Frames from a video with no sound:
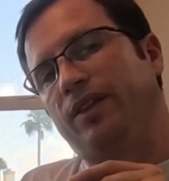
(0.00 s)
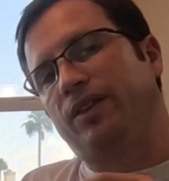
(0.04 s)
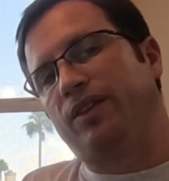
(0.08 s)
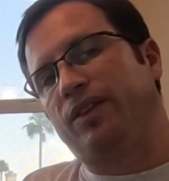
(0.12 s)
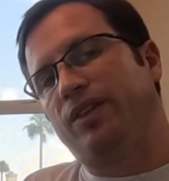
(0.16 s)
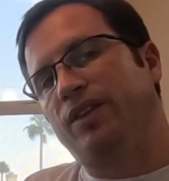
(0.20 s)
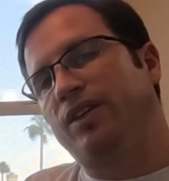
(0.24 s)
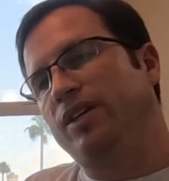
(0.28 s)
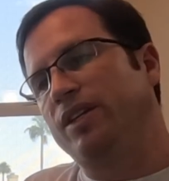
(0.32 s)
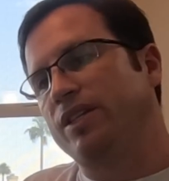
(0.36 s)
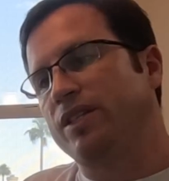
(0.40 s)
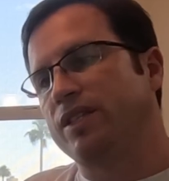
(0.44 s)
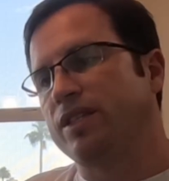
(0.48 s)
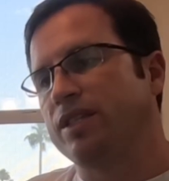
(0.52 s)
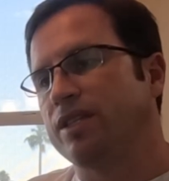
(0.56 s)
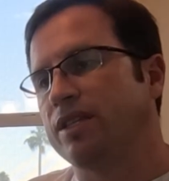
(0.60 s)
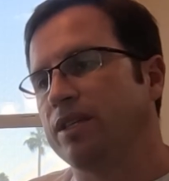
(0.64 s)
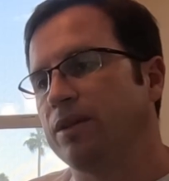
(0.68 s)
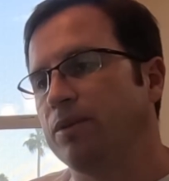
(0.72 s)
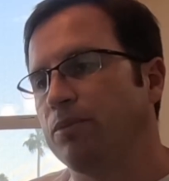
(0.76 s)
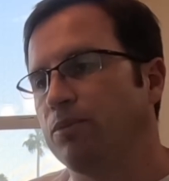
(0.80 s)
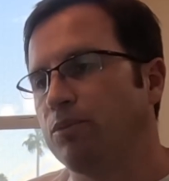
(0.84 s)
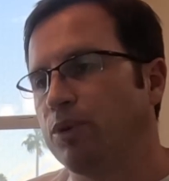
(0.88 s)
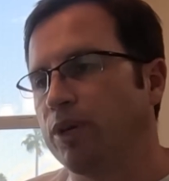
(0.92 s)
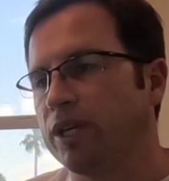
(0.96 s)
And
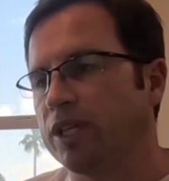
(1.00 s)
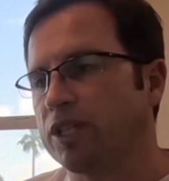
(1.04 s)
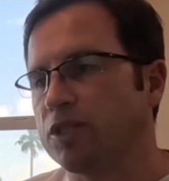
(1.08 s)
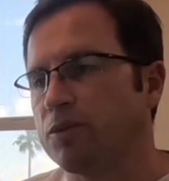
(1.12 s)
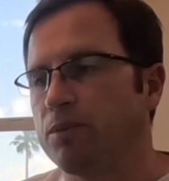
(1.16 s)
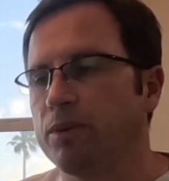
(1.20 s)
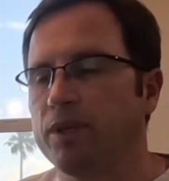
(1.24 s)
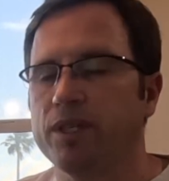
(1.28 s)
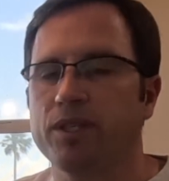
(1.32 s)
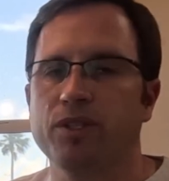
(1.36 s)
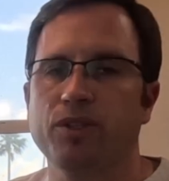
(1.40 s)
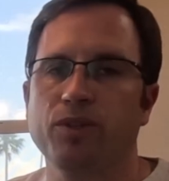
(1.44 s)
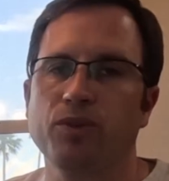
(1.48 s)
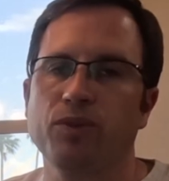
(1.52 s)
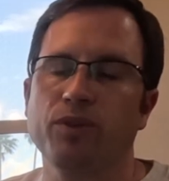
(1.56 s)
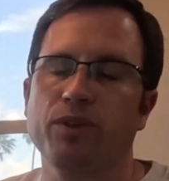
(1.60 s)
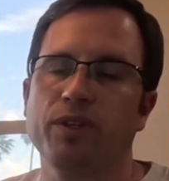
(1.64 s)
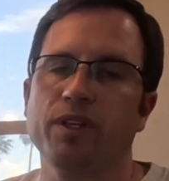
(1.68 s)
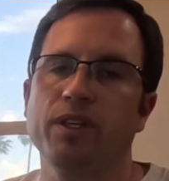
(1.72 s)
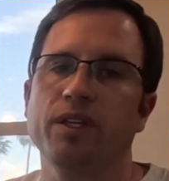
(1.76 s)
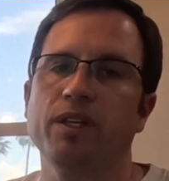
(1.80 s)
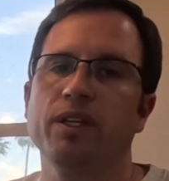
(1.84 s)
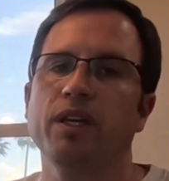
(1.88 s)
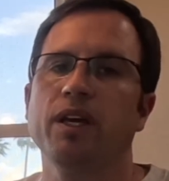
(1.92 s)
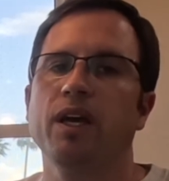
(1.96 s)
this brings me
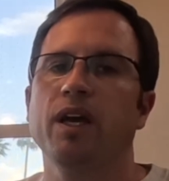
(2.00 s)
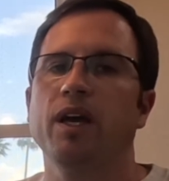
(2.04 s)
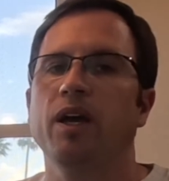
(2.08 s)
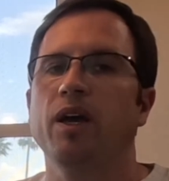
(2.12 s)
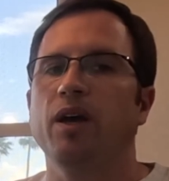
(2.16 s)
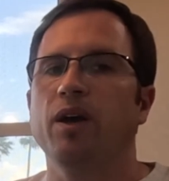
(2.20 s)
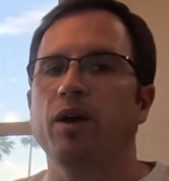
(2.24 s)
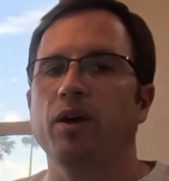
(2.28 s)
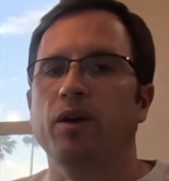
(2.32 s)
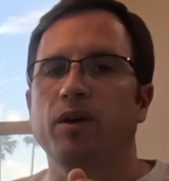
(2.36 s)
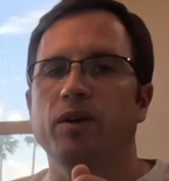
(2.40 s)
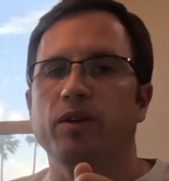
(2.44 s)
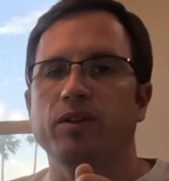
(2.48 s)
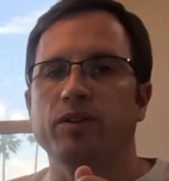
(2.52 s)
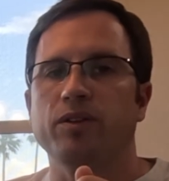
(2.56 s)
to the